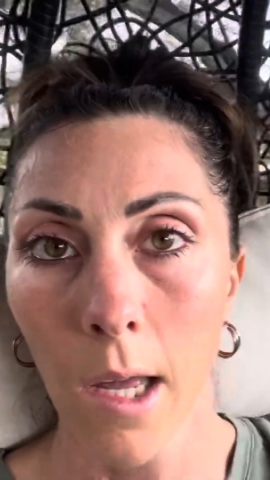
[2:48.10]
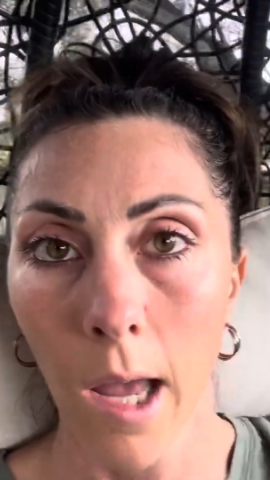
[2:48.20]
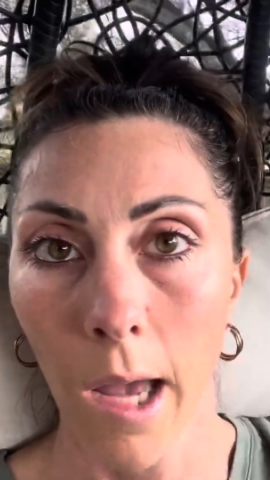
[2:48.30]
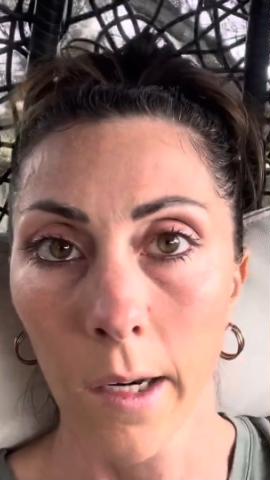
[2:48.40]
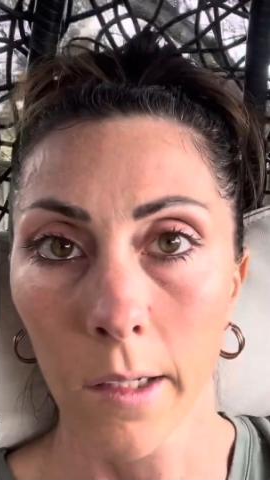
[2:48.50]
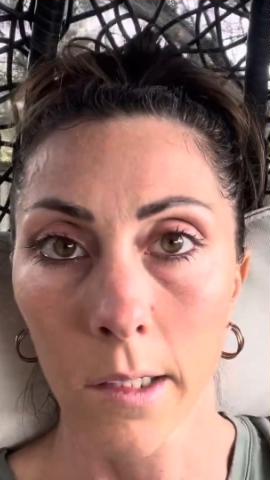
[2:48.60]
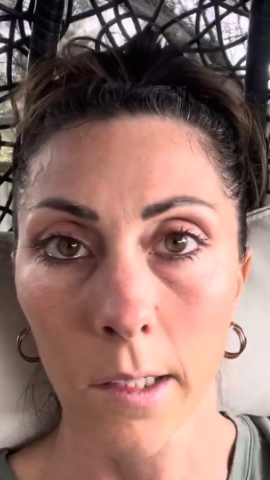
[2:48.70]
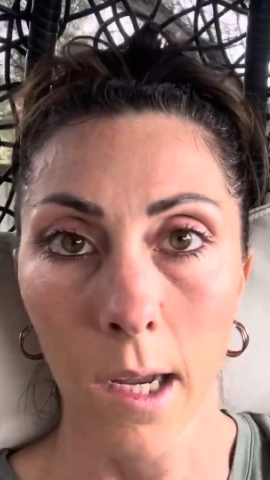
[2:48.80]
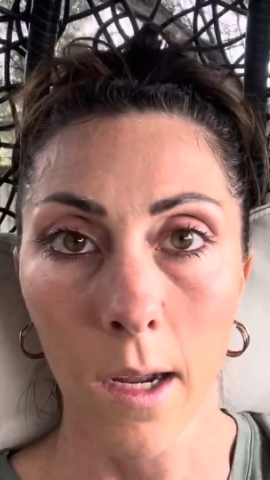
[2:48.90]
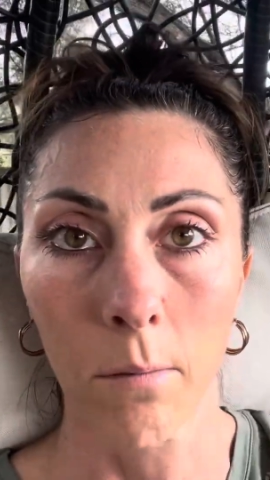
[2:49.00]
and
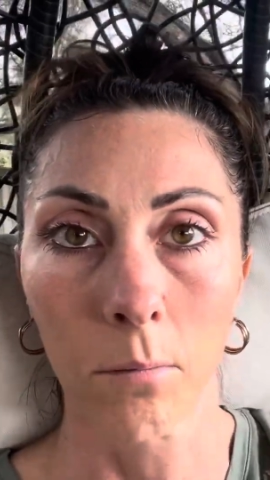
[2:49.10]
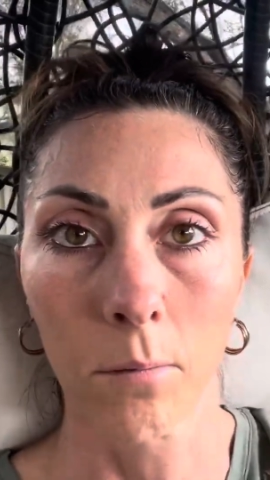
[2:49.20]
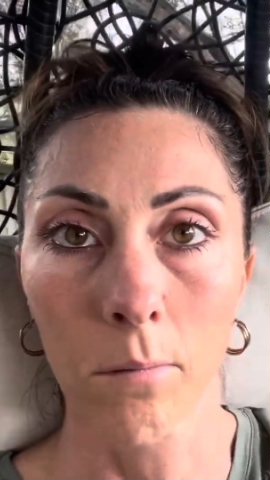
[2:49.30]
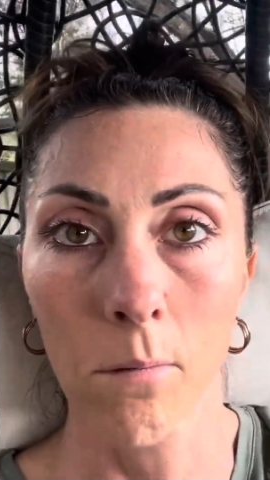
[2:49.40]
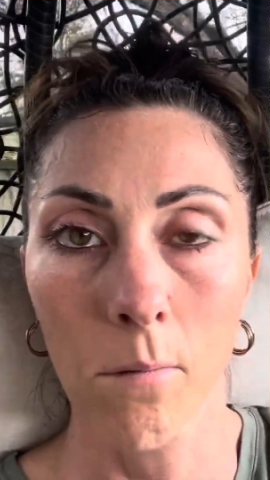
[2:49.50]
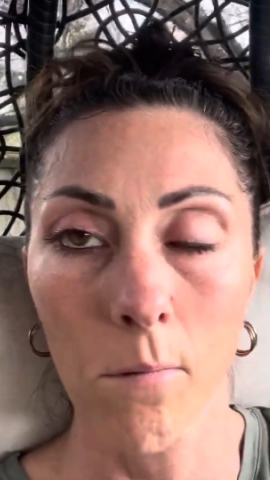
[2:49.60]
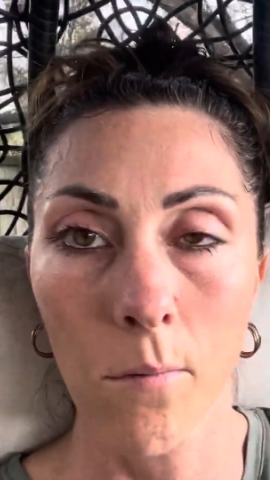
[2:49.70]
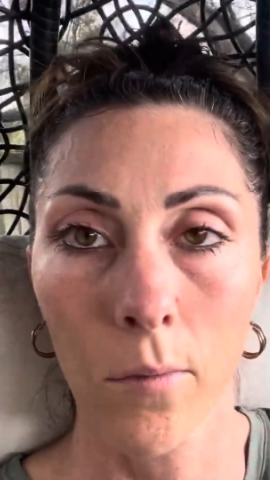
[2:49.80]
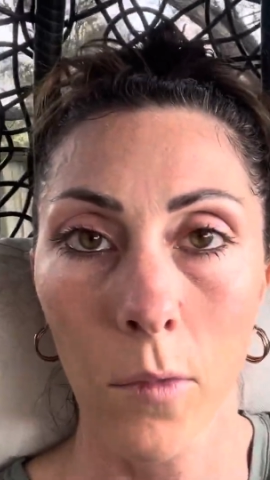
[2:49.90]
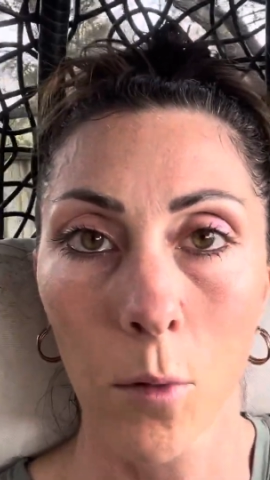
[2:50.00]
it's
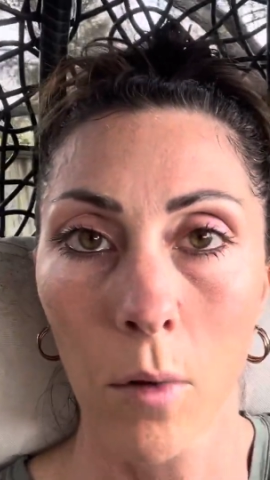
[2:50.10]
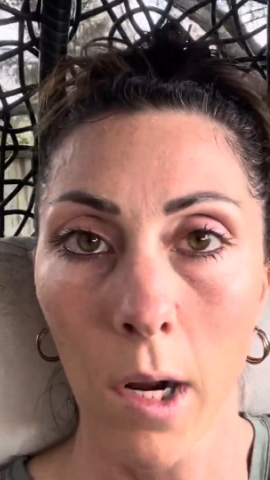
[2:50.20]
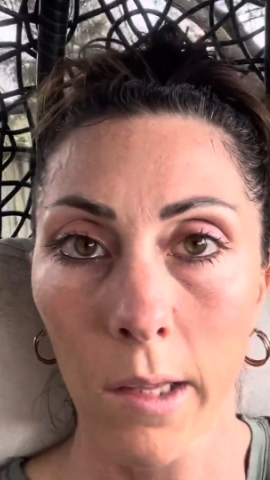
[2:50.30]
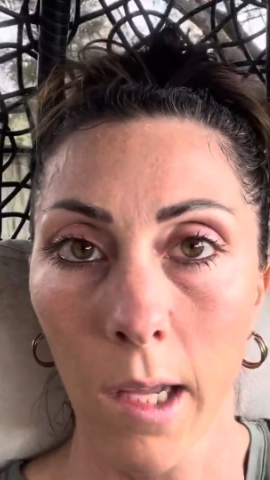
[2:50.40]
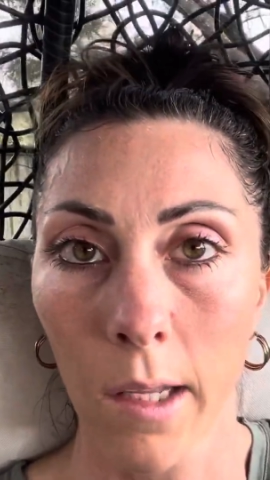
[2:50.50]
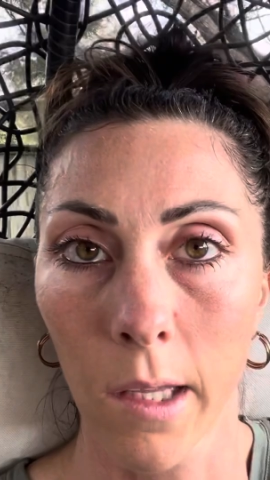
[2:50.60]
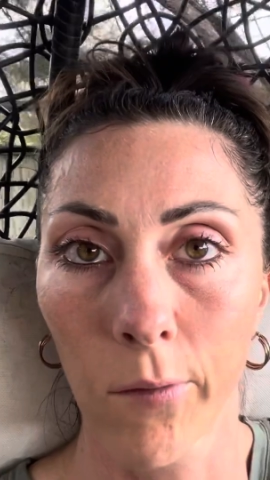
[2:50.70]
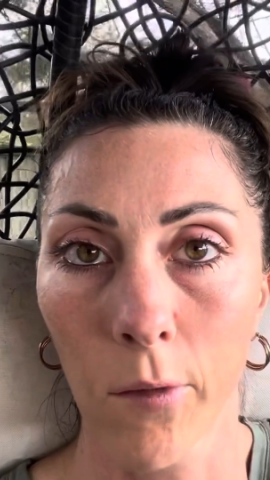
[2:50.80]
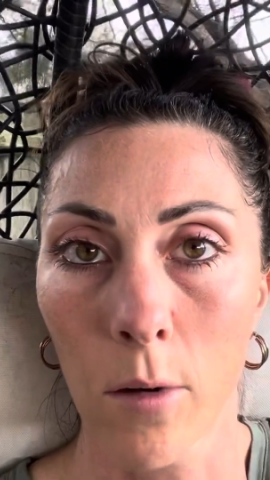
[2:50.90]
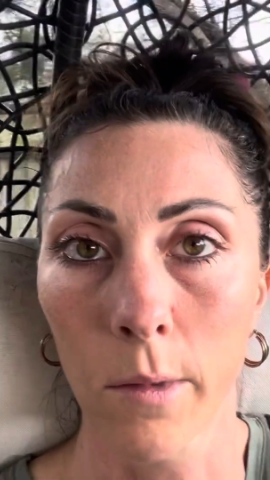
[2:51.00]
the one that
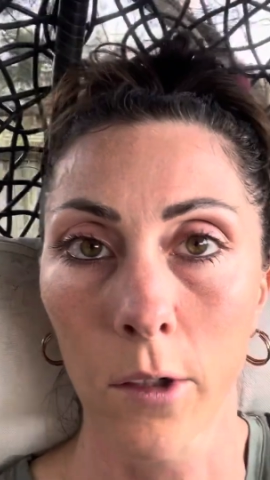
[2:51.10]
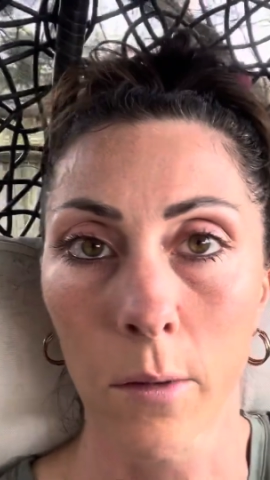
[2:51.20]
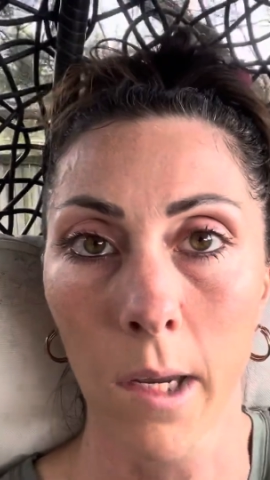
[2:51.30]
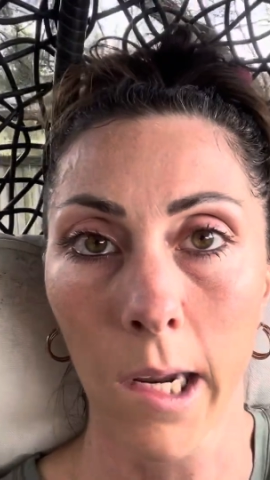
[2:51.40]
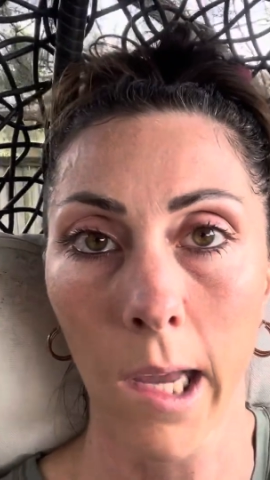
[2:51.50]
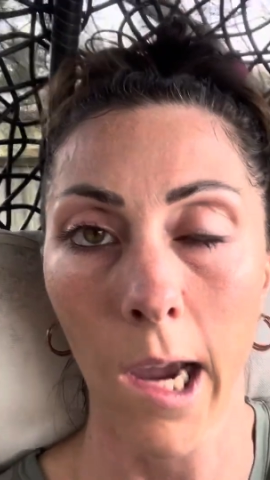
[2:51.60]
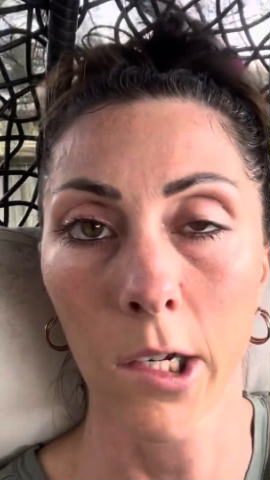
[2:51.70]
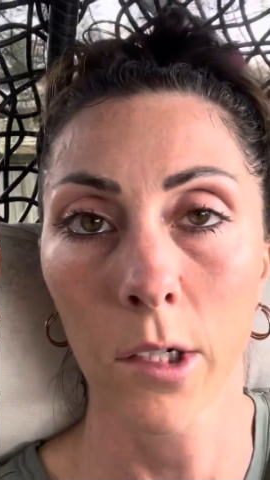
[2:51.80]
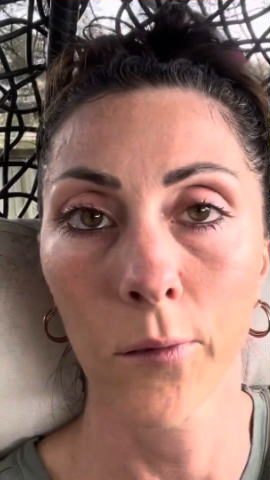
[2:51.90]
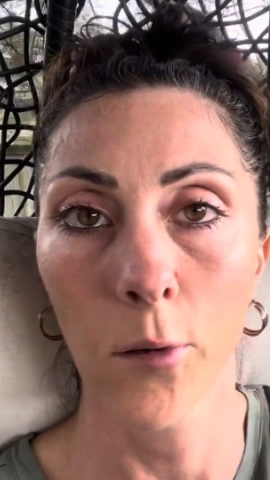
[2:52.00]
they've got me on the
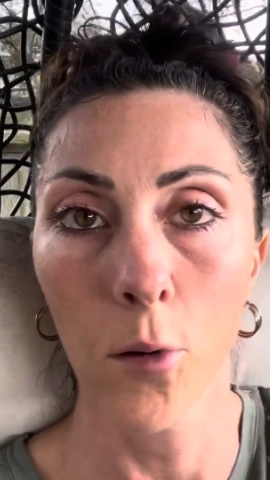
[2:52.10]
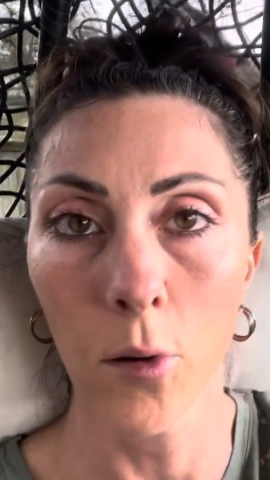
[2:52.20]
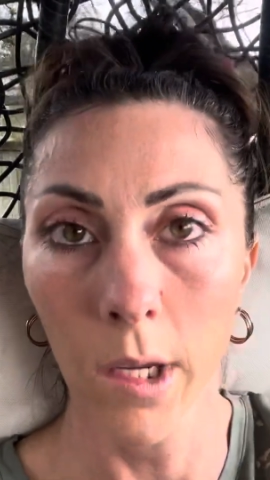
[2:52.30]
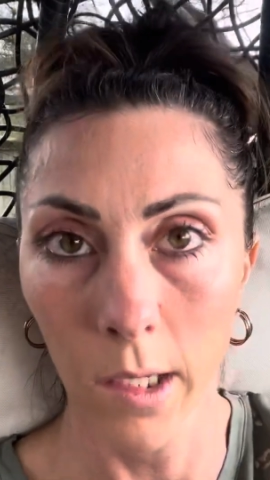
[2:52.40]
medication for.